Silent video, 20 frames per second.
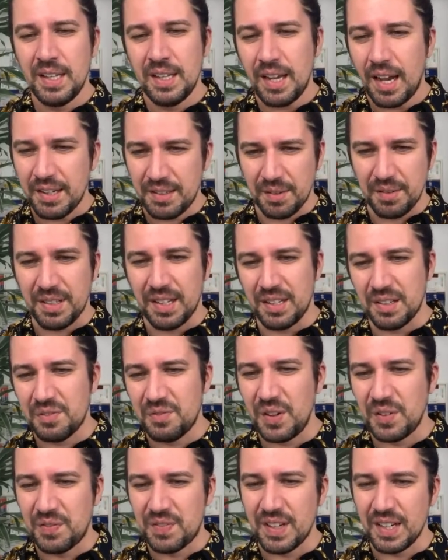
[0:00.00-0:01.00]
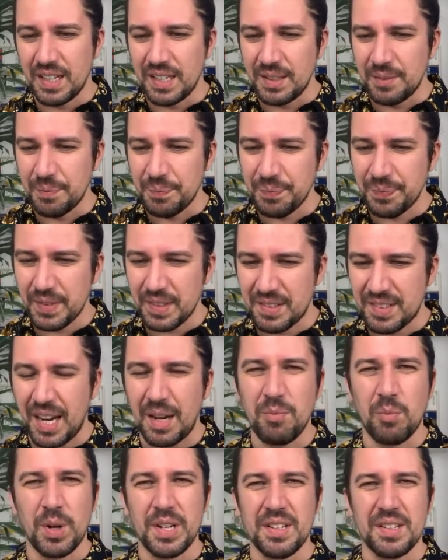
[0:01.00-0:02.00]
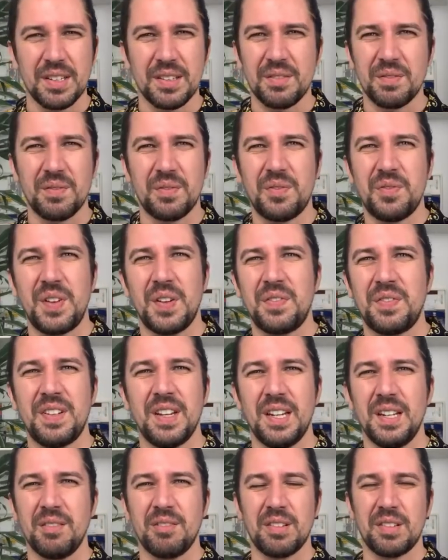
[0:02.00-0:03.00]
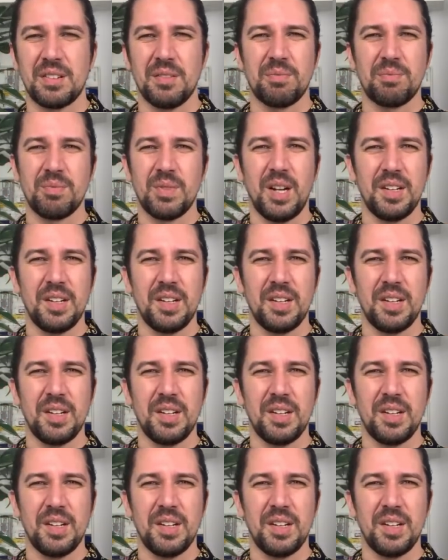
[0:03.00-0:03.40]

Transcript: as I said, it's 10 wins in 15.